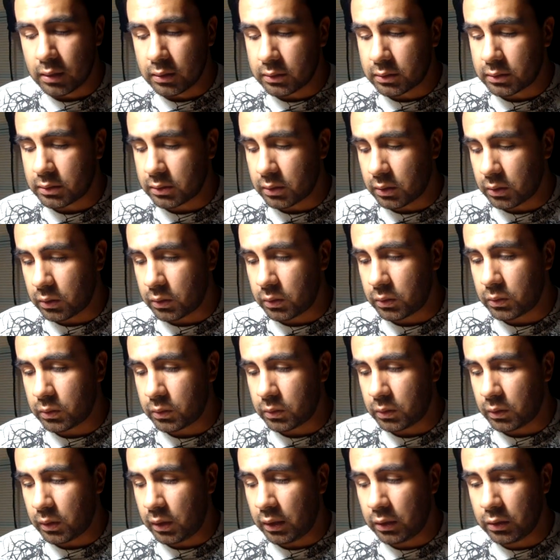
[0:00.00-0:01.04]

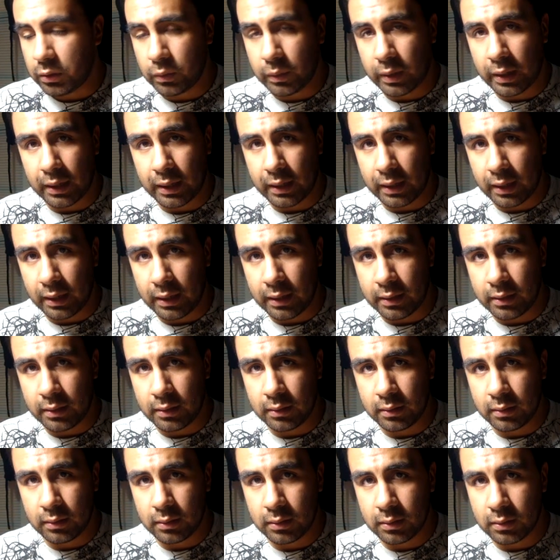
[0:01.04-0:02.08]
so I'll do what I can